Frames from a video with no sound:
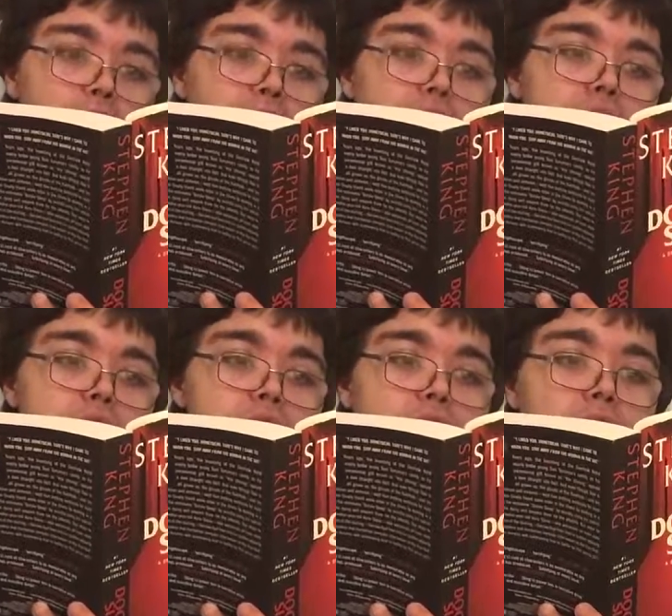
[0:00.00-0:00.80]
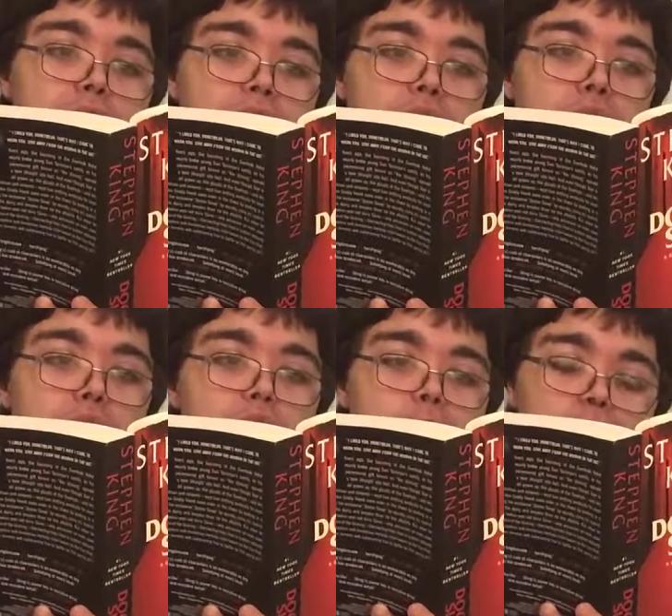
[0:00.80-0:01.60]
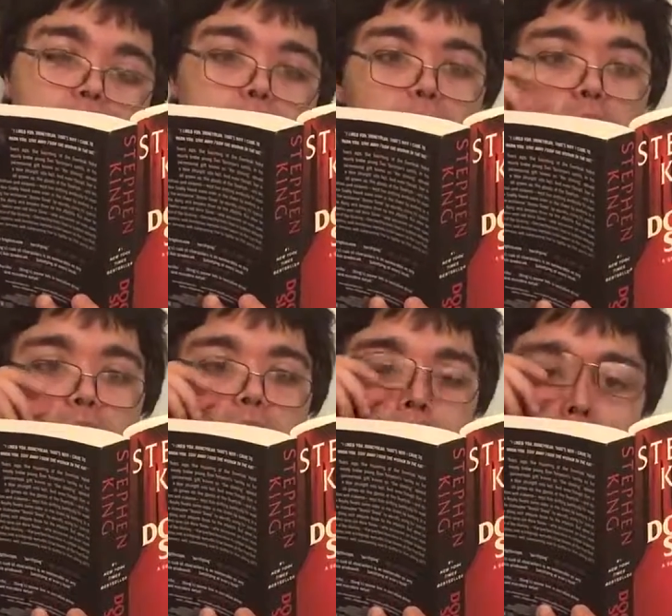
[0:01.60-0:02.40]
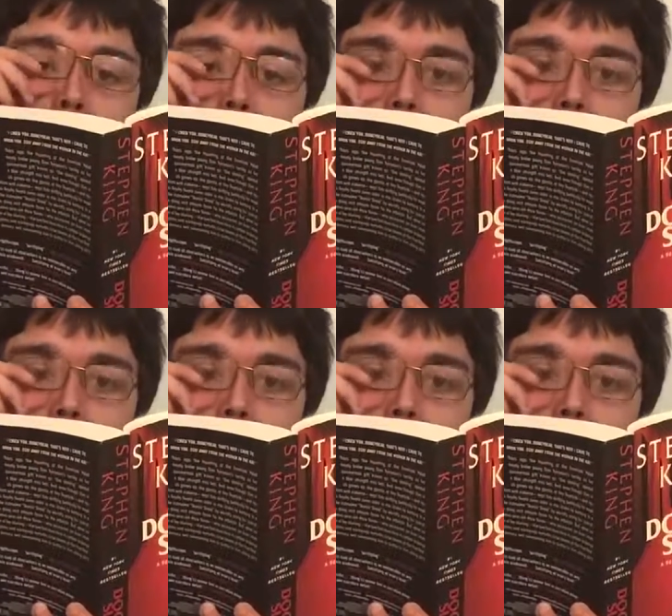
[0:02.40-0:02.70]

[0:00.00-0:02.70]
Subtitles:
A joint, and looking up at the moon.